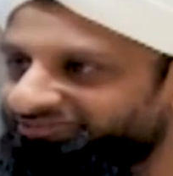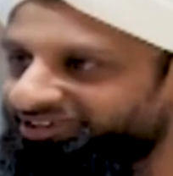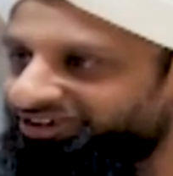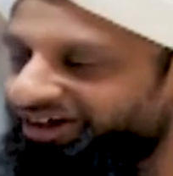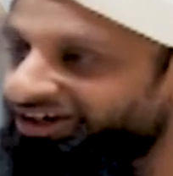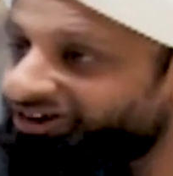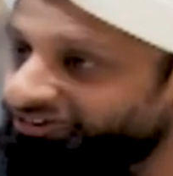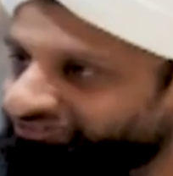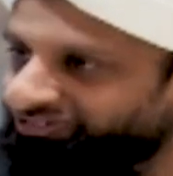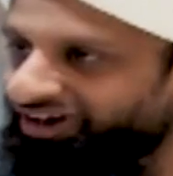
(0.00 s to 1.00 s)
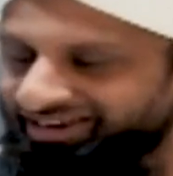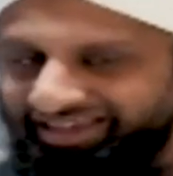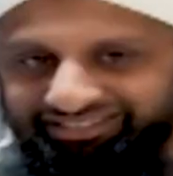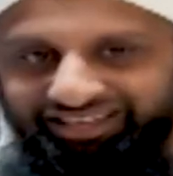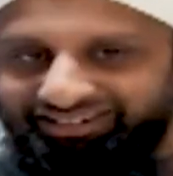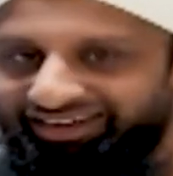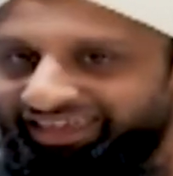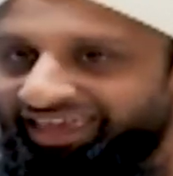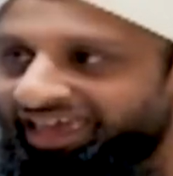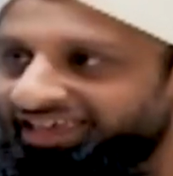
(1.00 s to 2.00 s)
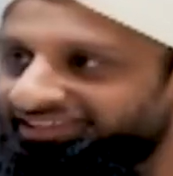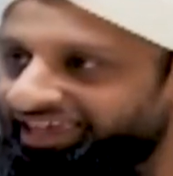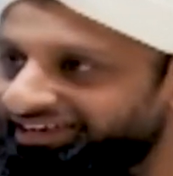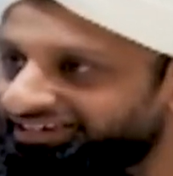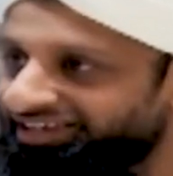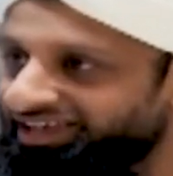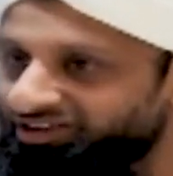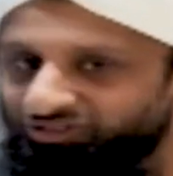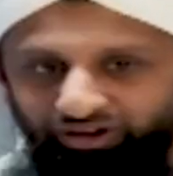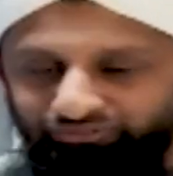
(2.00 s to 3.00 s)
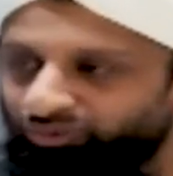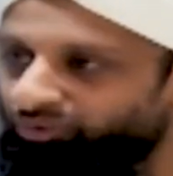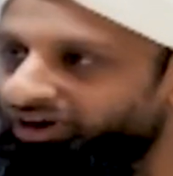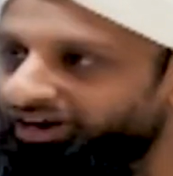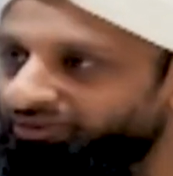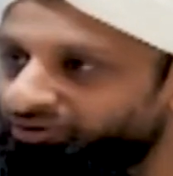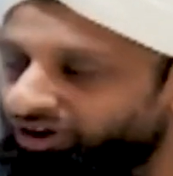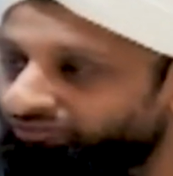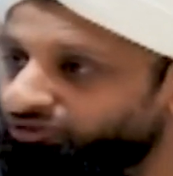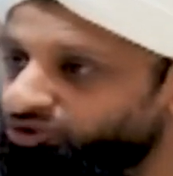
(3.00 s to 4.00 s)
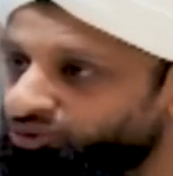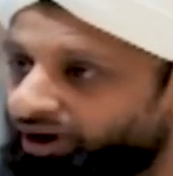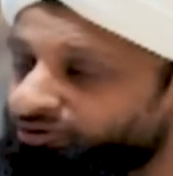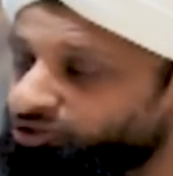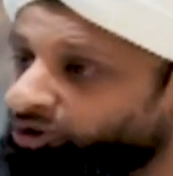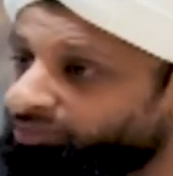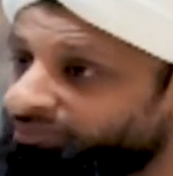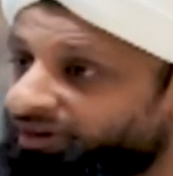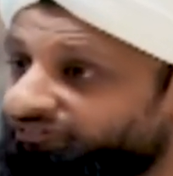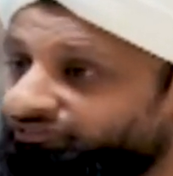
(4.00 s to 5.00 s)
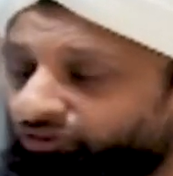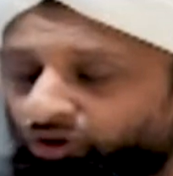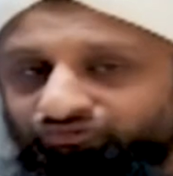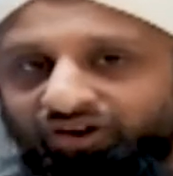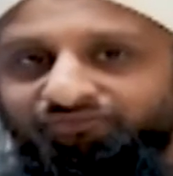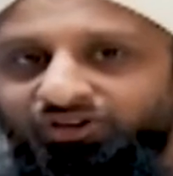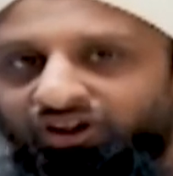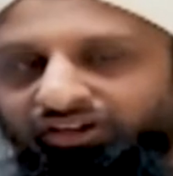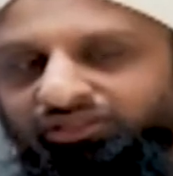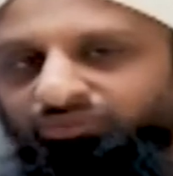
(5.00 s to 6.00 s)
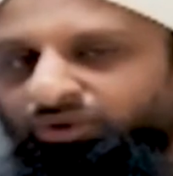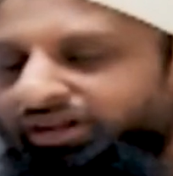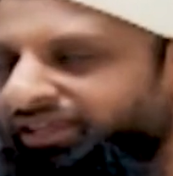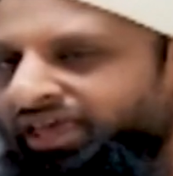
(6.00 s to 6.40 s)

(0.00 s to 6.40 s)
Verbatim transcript: of the night on a Friday and Saturday. Then not for one hour, not for two hours, coming back four or five o'clock in the morning.